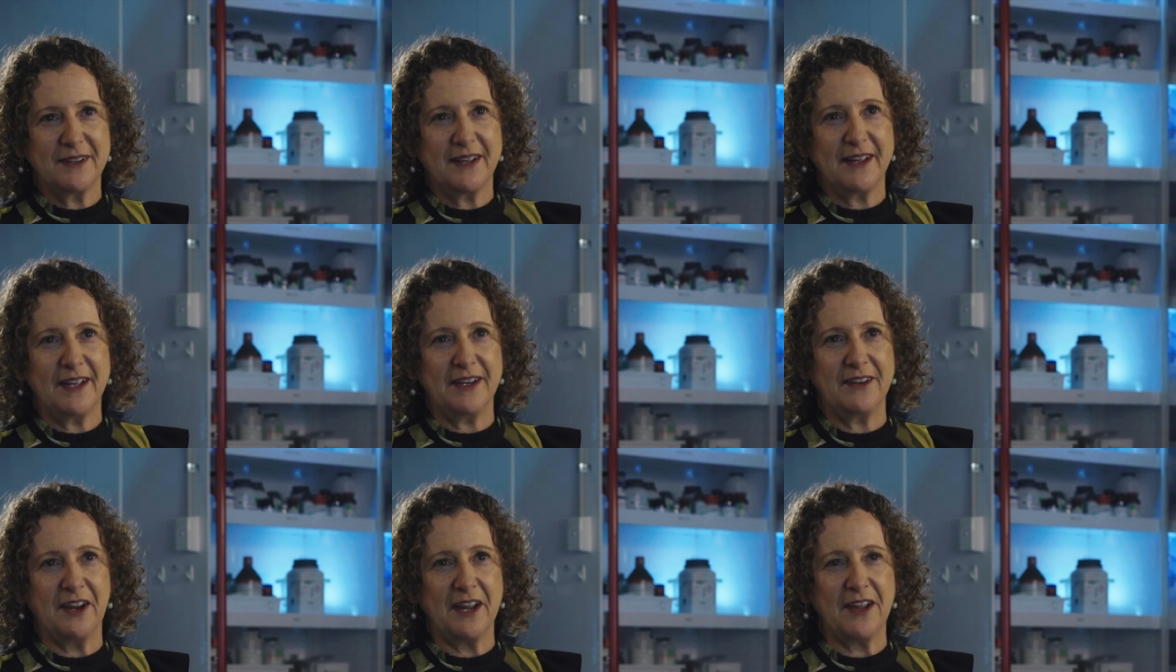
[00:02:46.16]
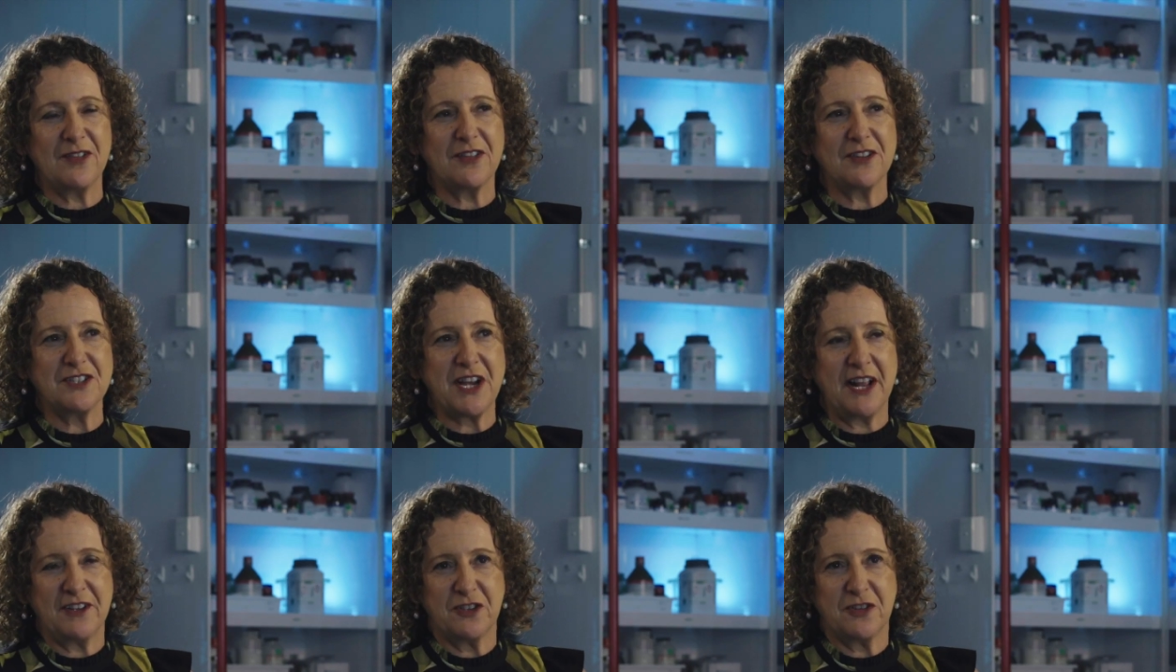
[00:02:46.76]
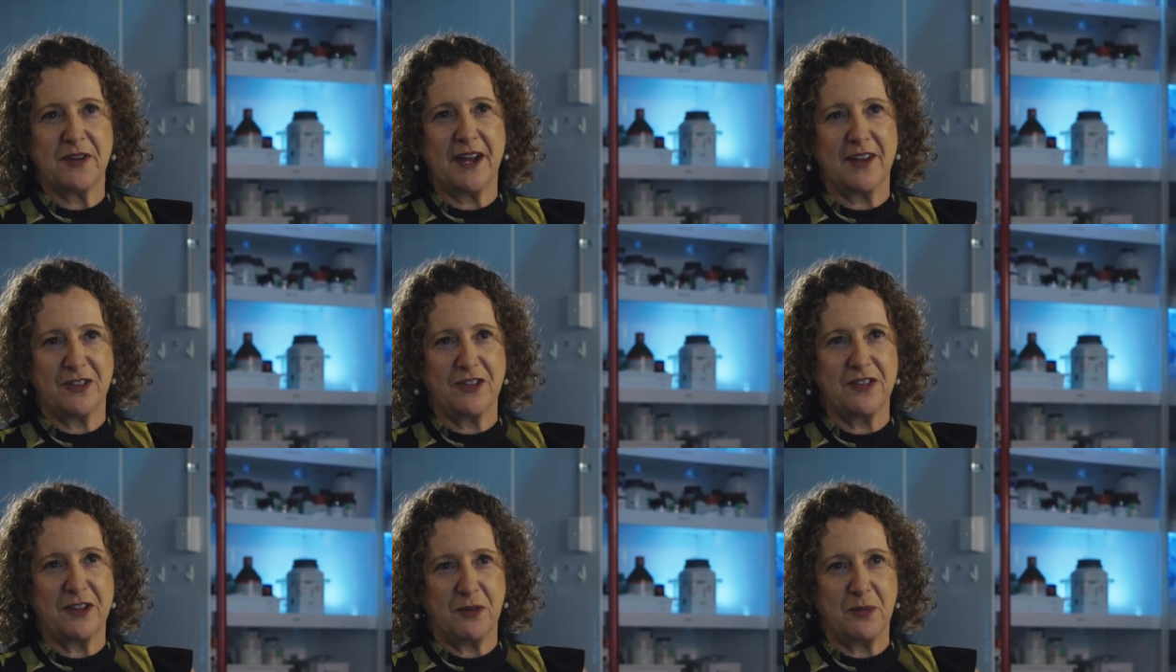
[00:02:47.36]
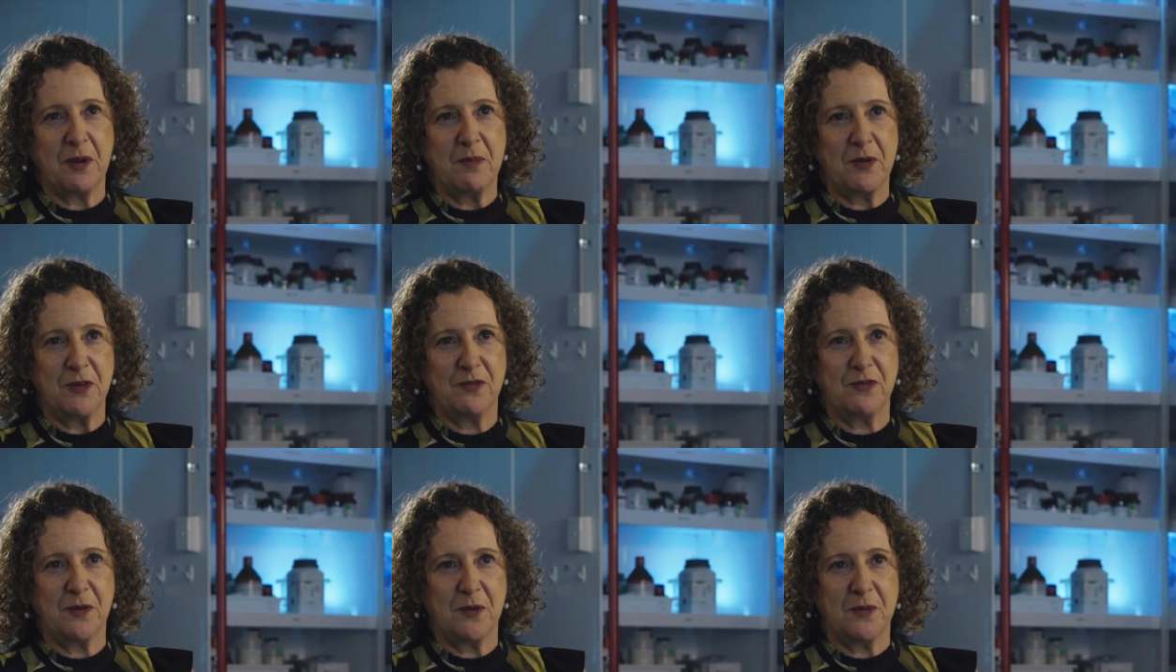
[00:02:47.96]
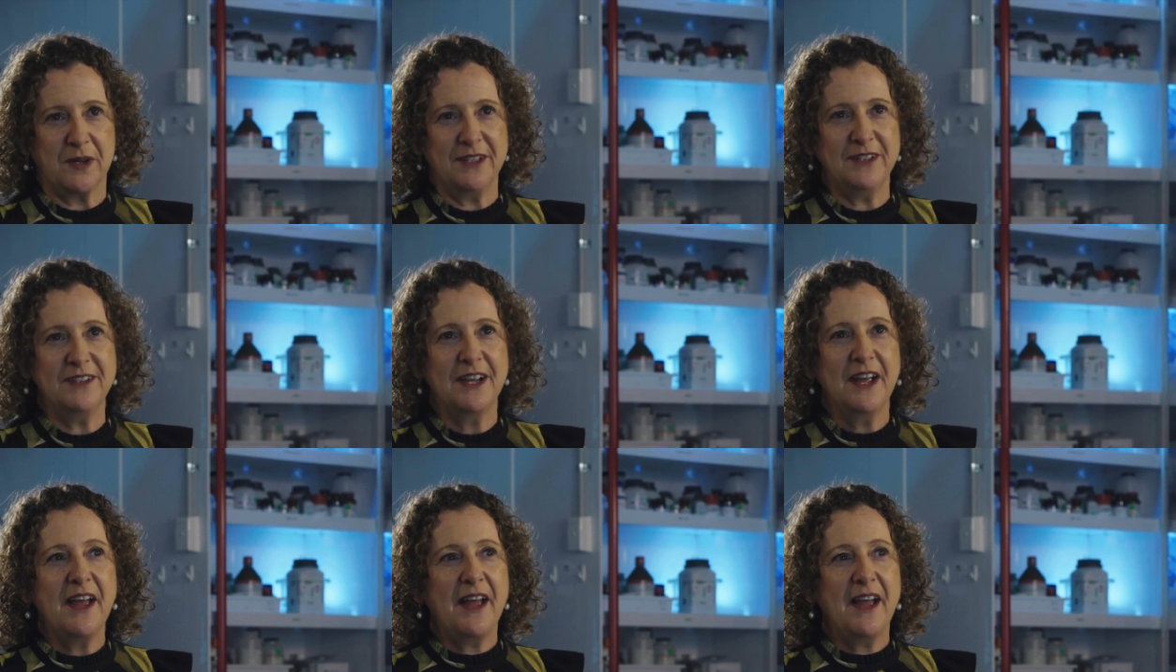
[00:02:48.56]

And I guess the challenge for us is, as we move forward,